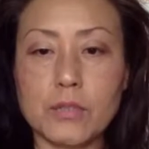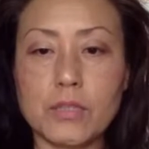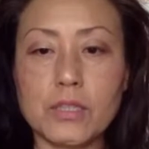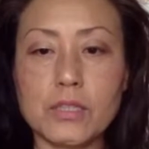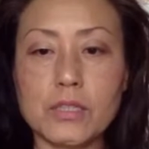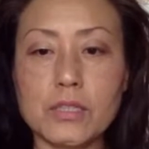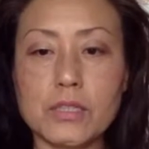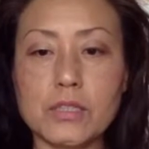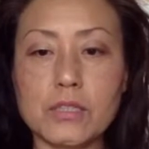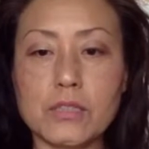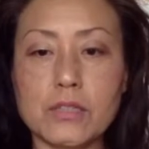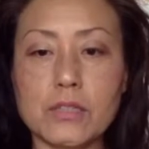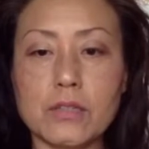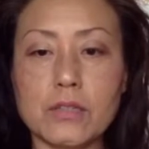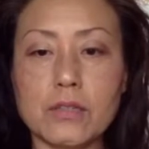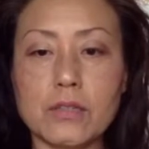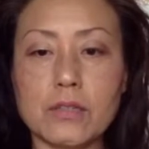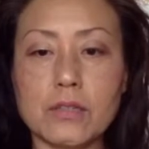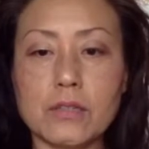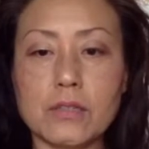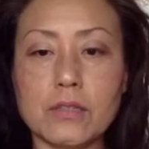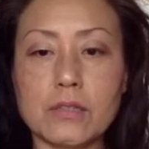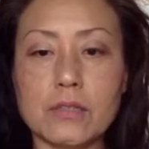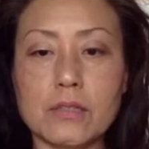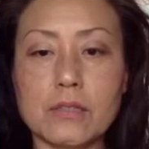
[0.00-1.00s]
to start
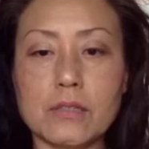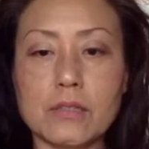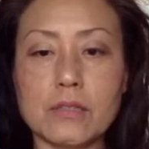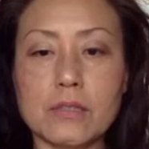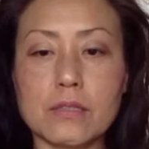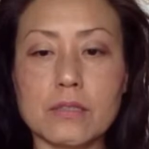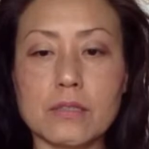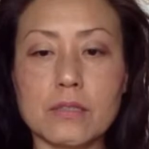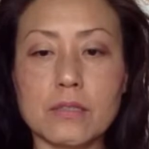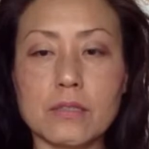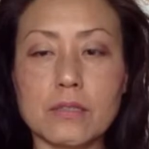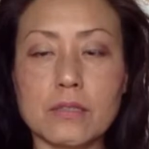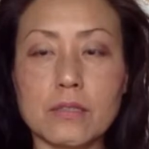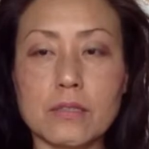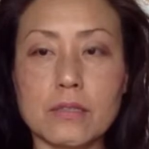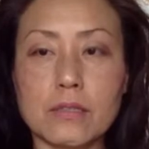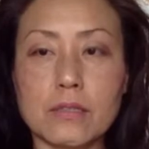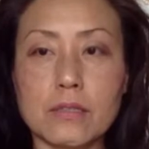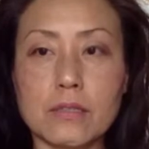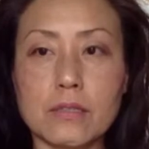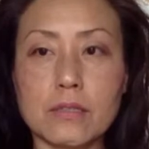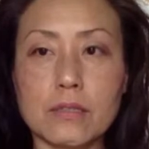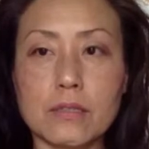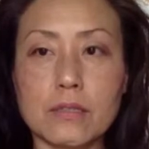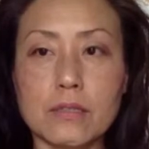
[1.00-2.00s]
this
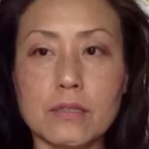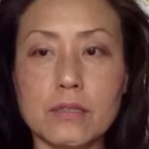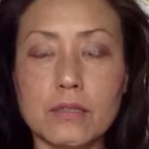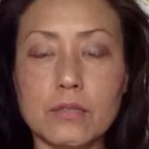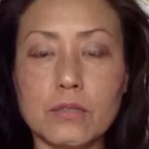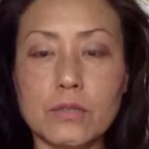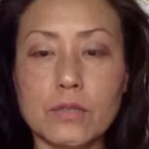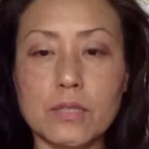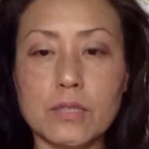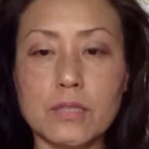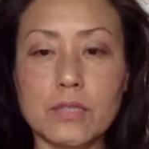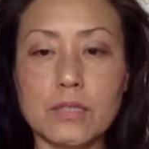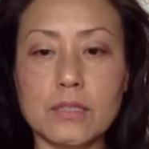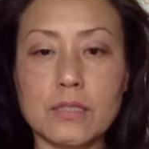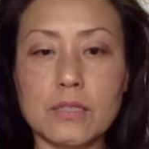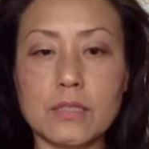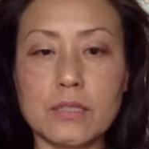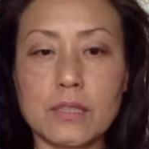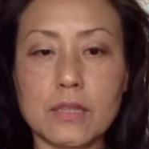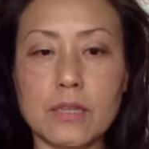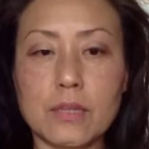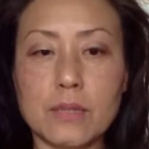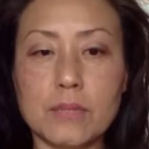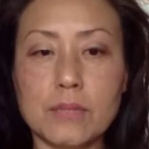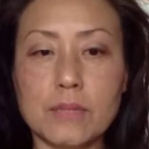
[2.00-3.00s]
Yogi Tea
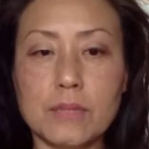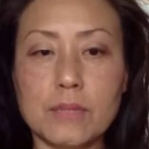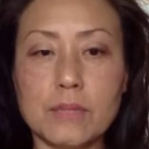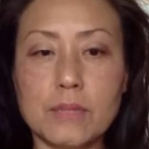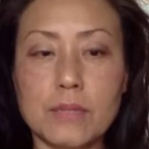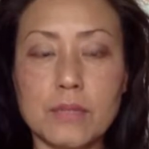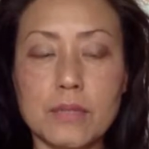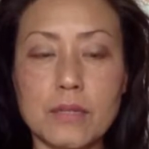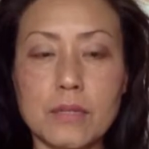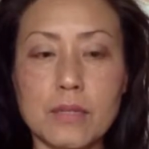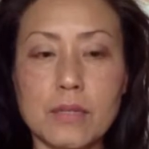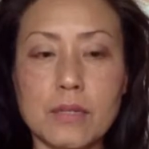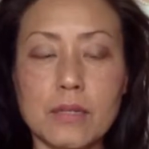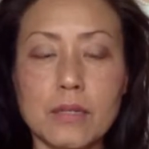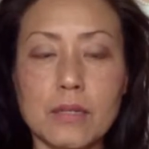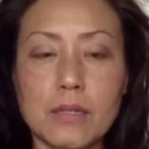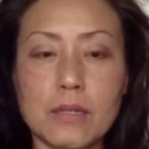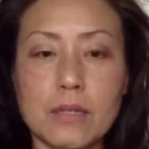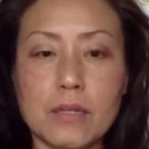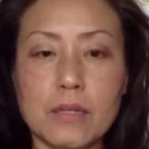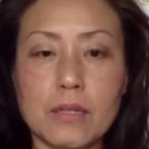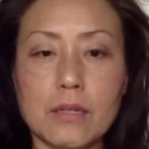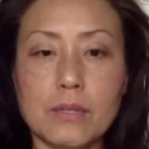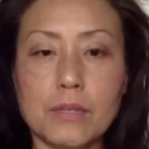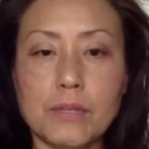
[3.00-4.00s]
Time
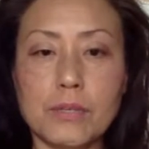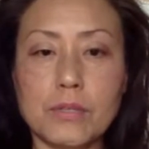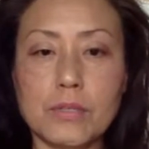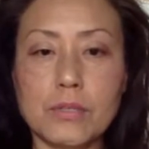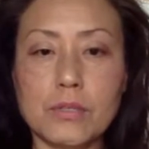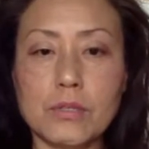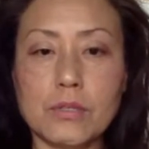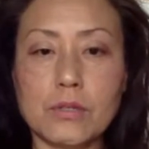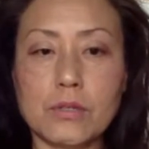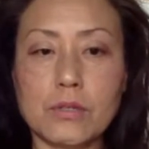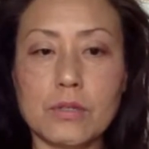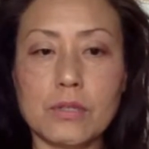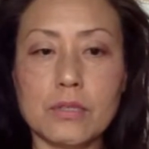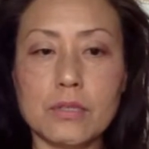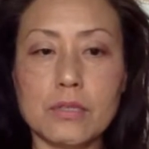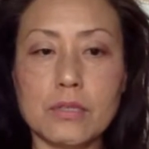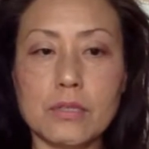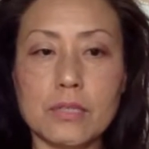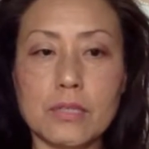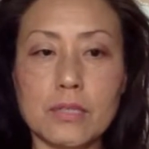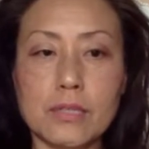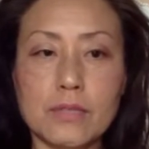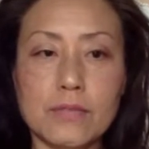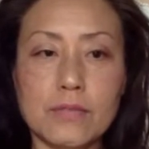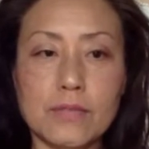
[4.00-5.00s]
episode
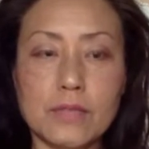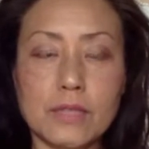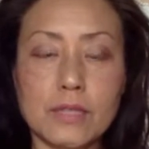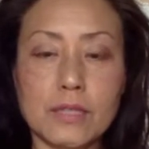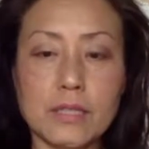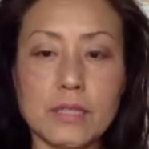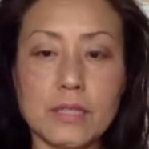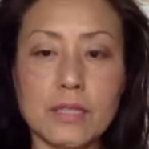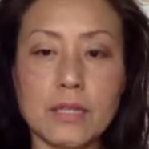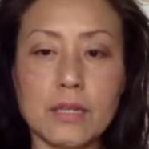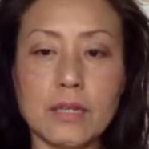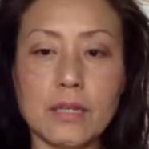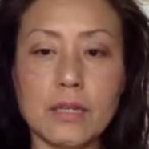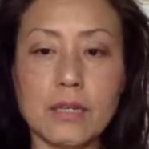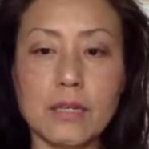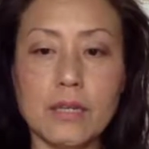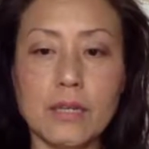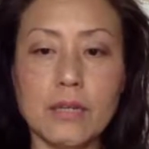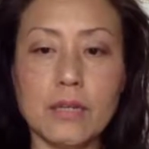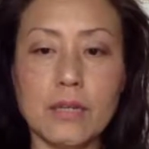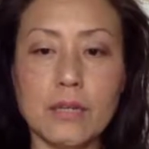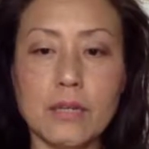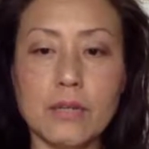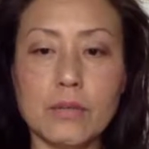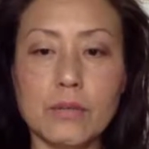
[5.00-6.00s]
on giving
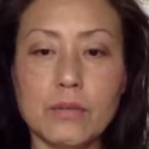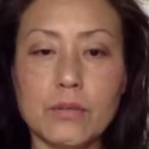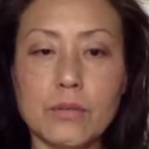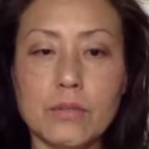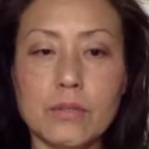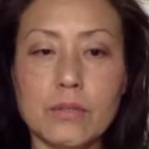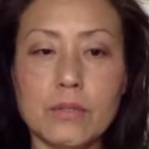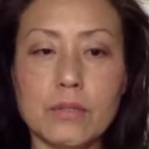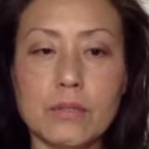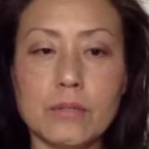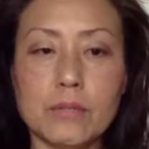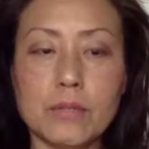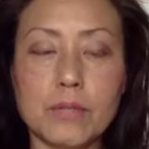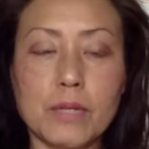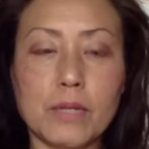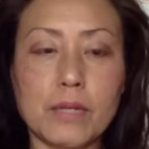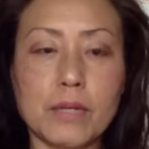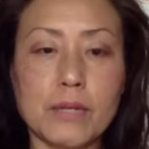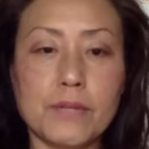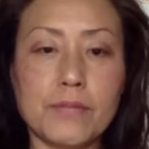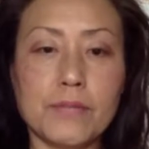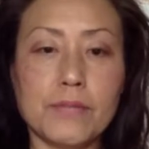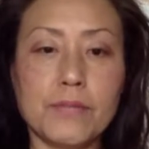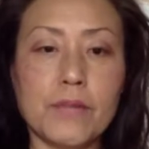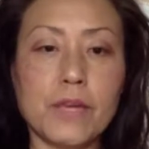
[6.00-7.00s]
with
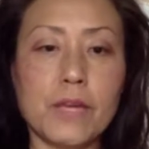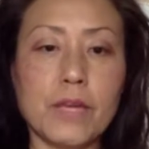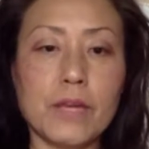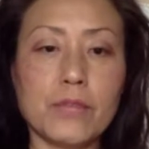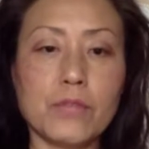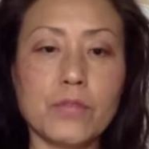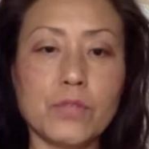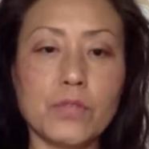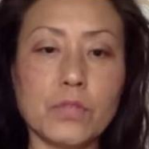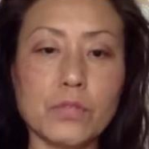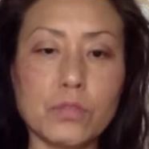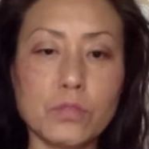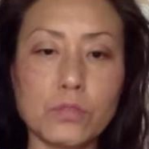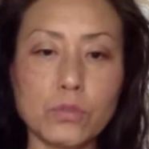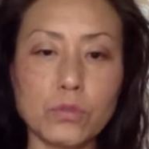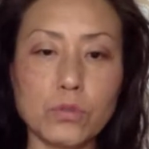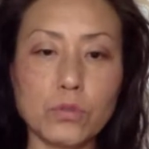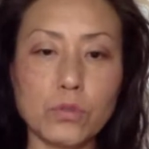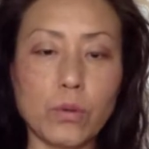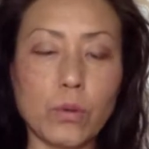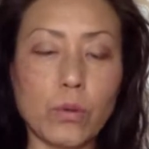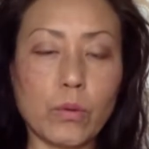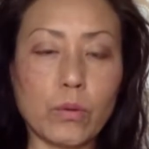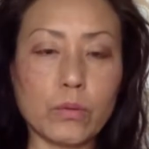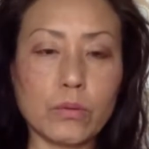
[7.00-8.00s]
my favorite
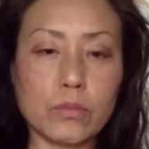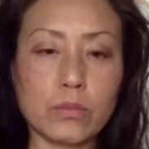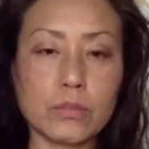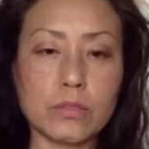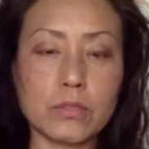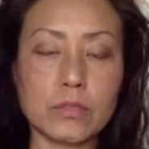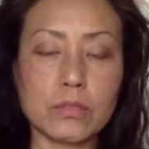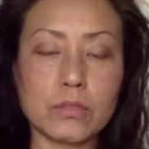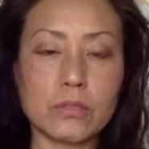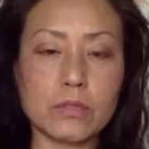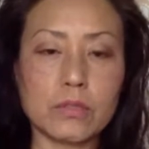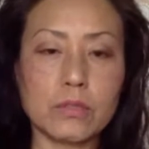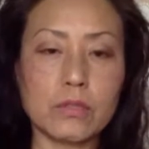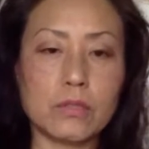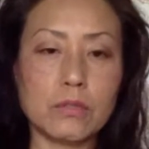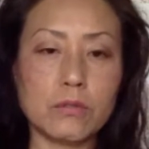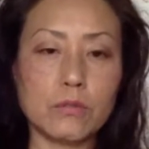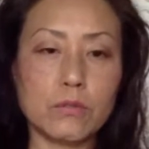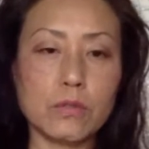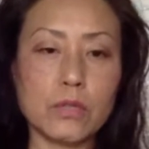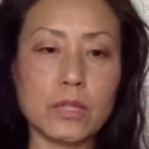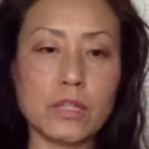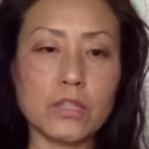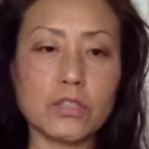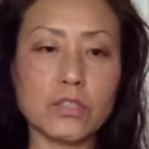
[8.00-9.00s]
quote in
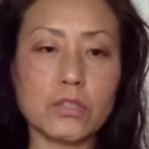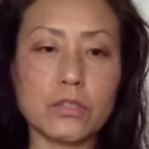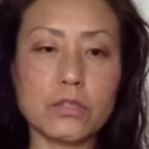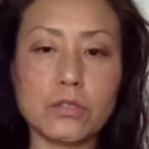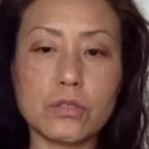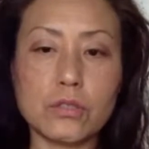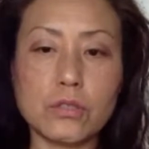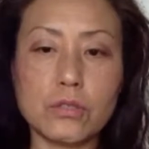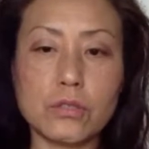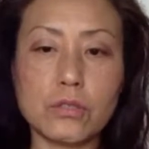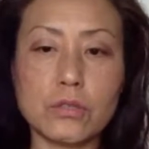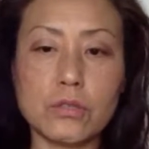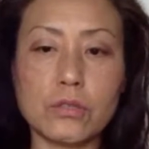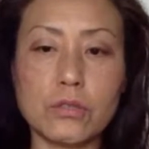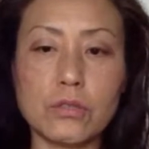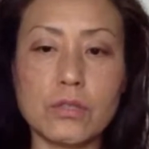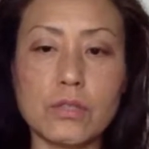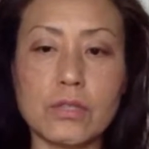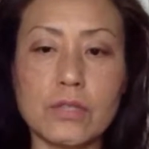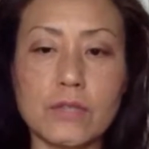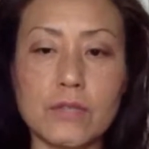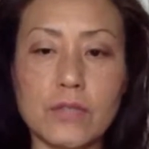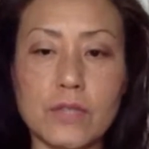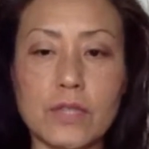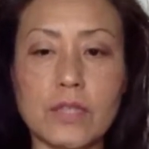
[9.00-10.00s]
relation to
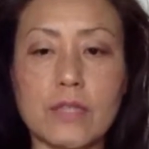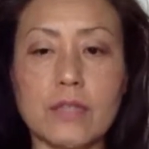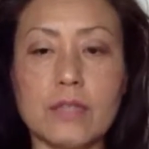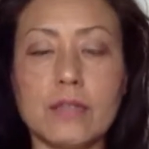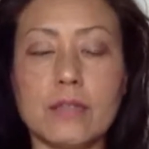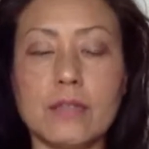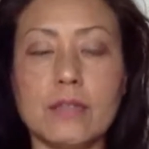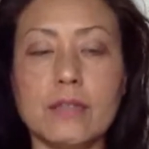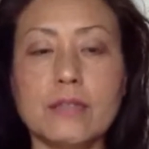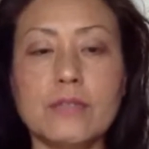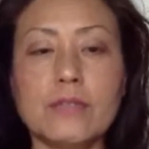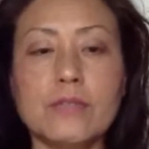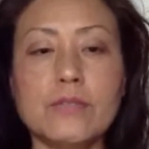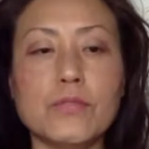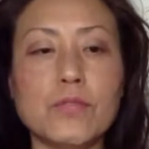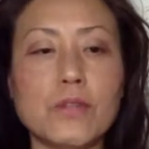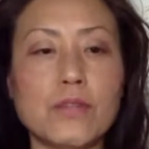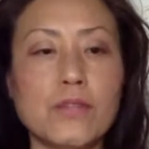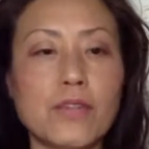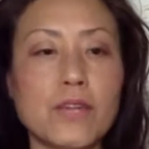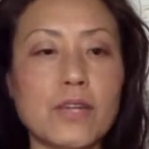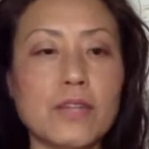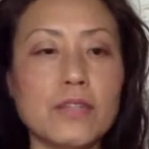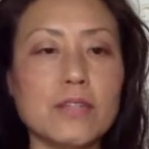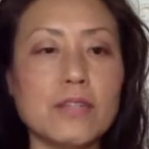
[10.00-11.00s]
giving. And if you
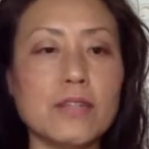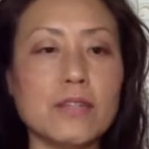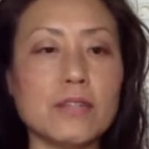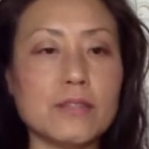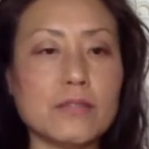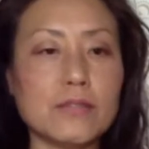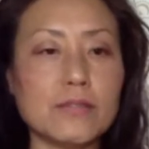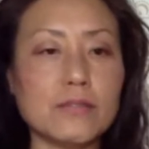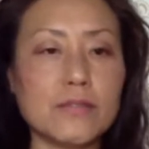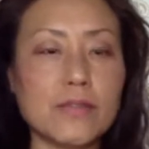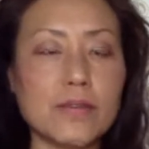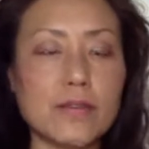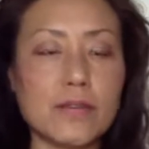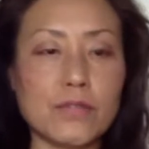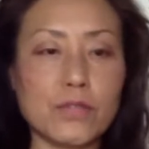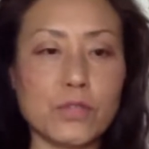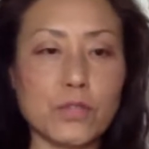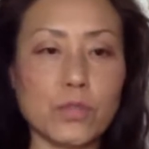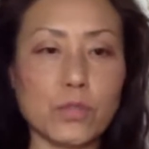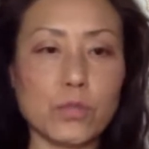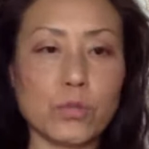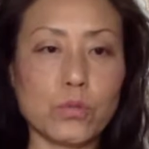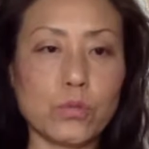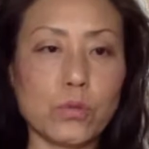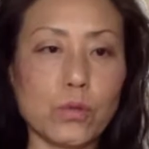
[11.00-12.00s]
have any other
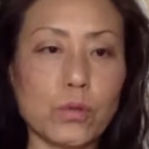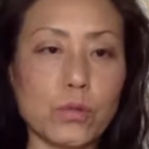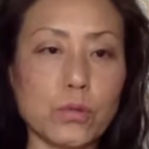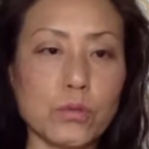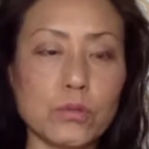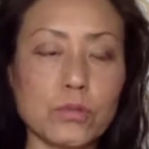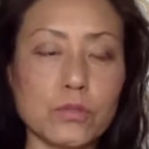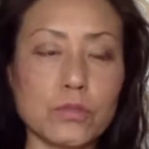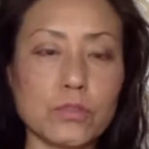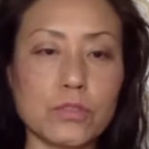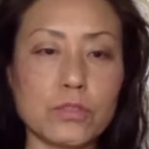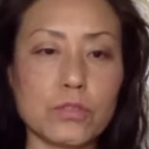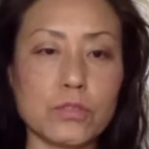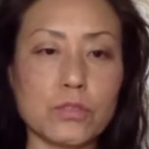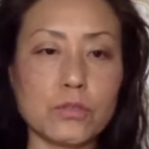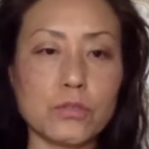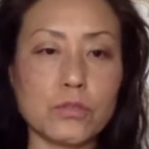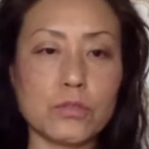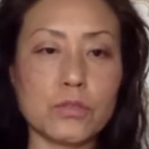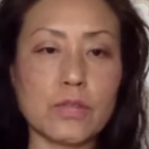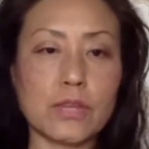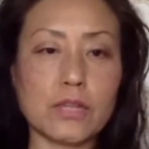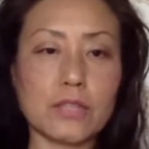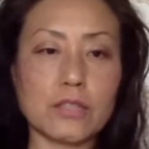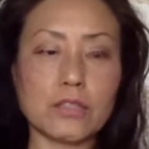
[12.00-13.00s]
favorite quote you
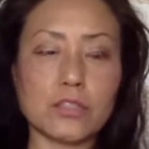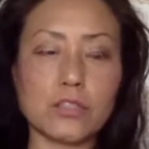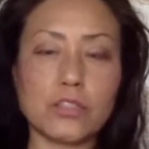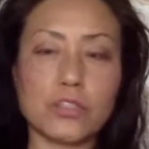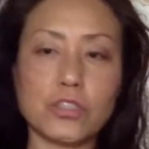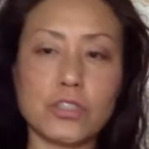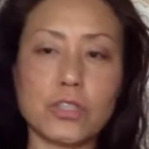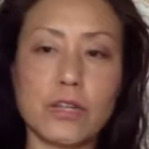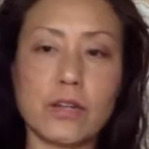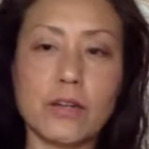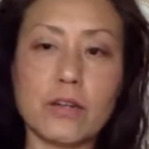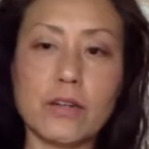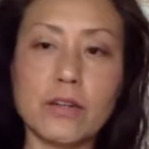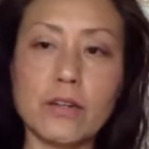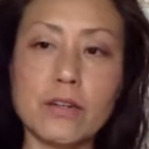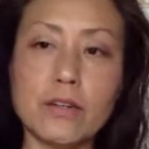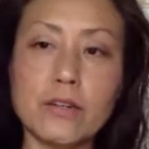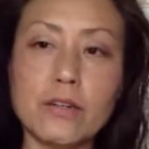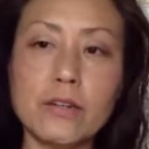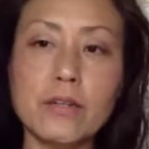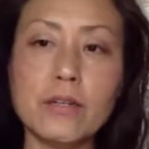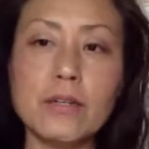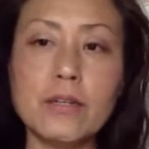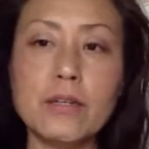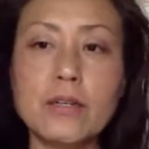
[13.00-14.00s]
would like to
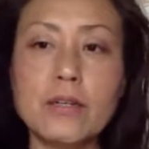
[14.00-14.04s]
share,